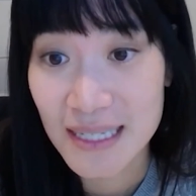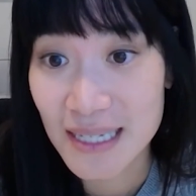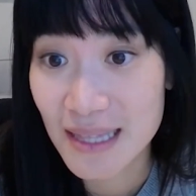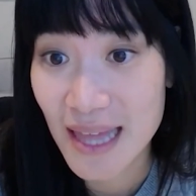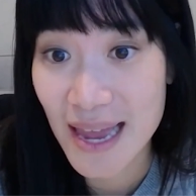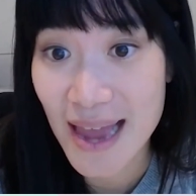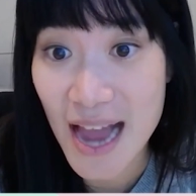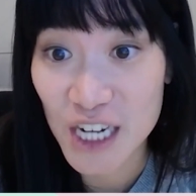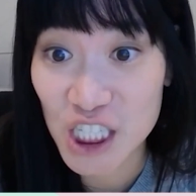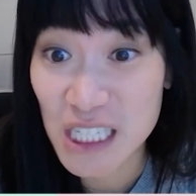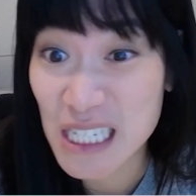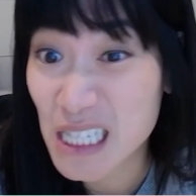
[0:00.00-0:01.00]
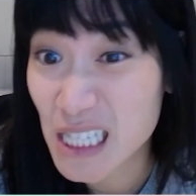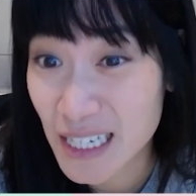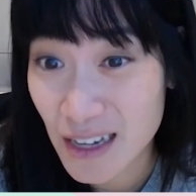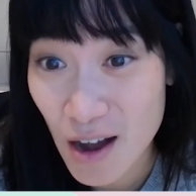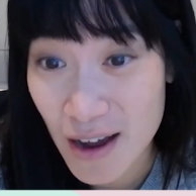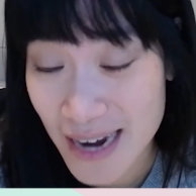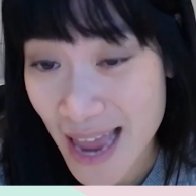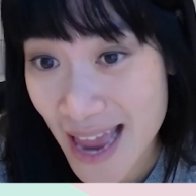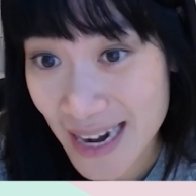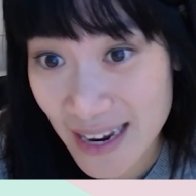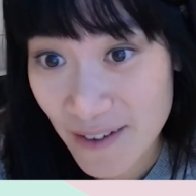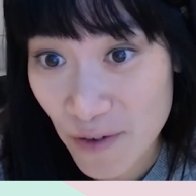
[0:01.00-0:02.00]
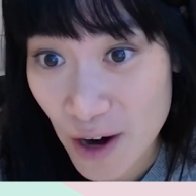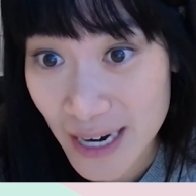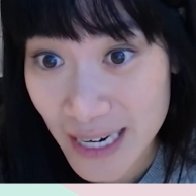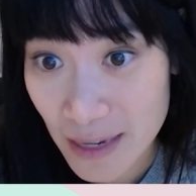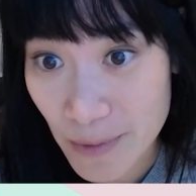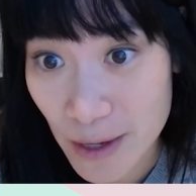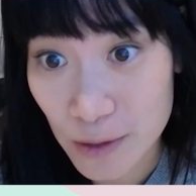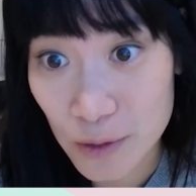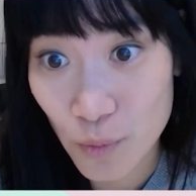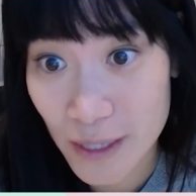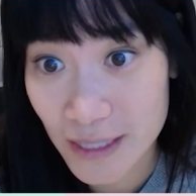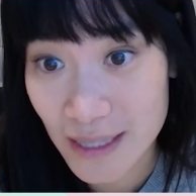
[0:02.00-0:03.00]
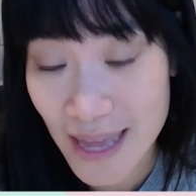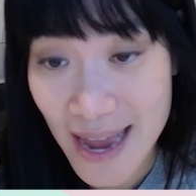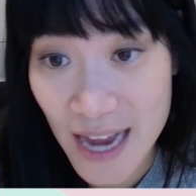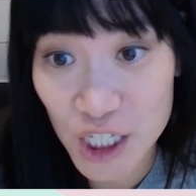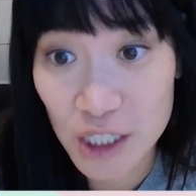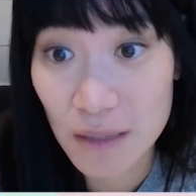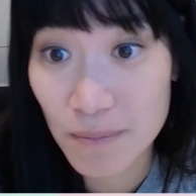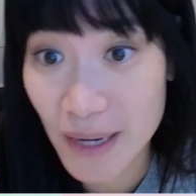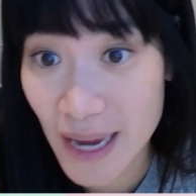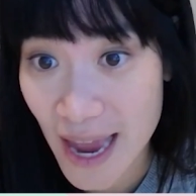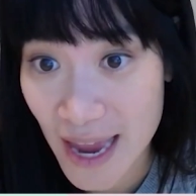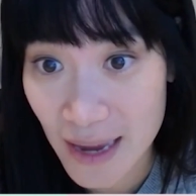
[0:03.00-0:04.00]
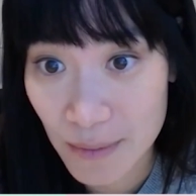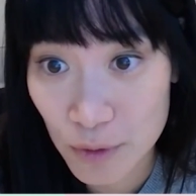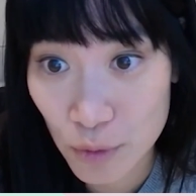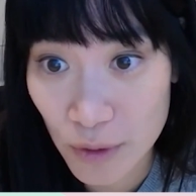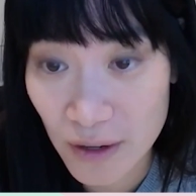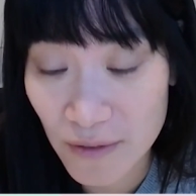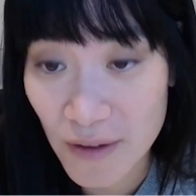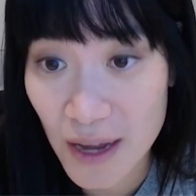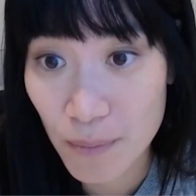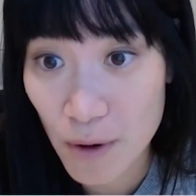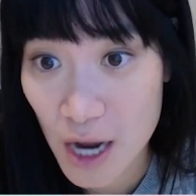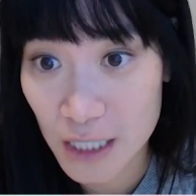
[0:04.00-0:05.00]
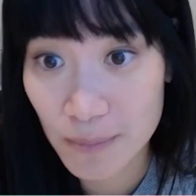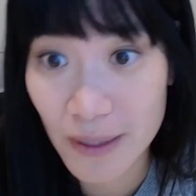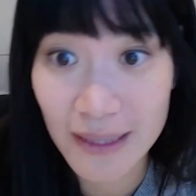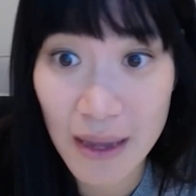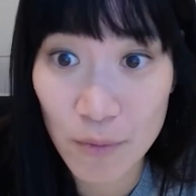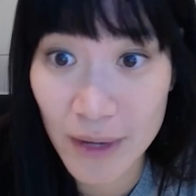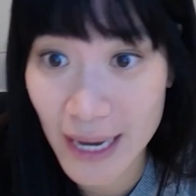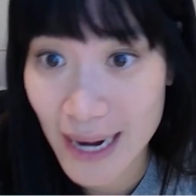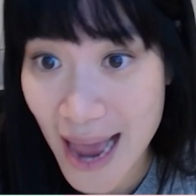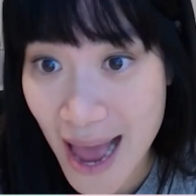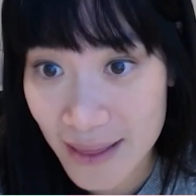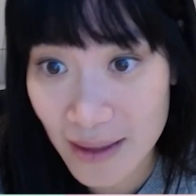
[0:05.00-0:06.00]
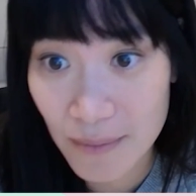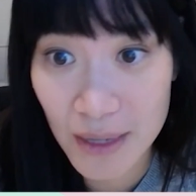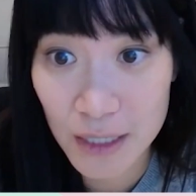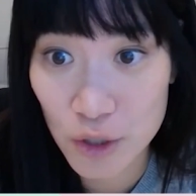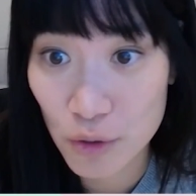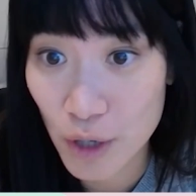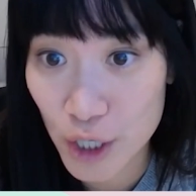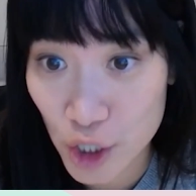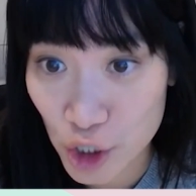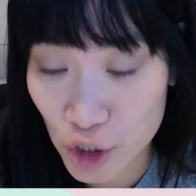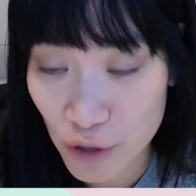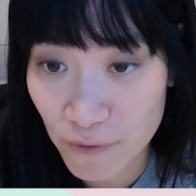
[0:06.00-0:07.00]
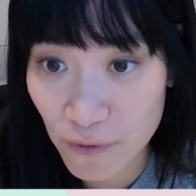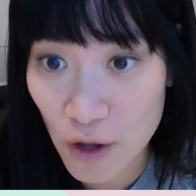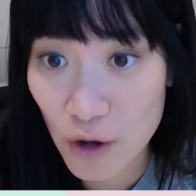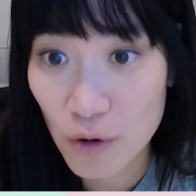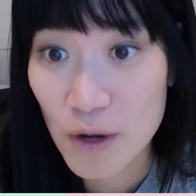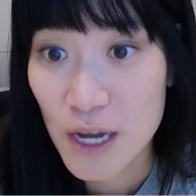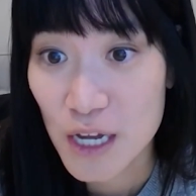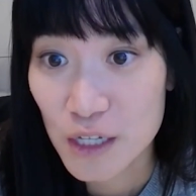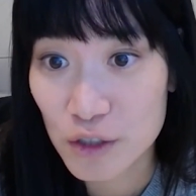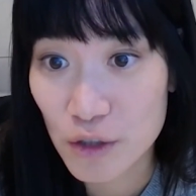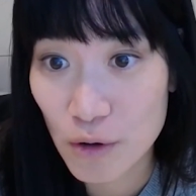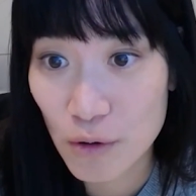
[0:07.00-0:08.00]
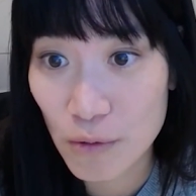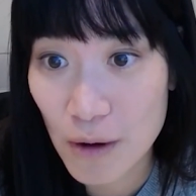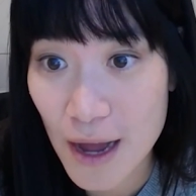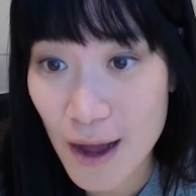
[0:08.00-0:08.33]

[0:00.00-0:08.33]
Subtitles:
did they actually click on any of our emails once they actually became sort of a prospect that we can add them into our nurture flow? So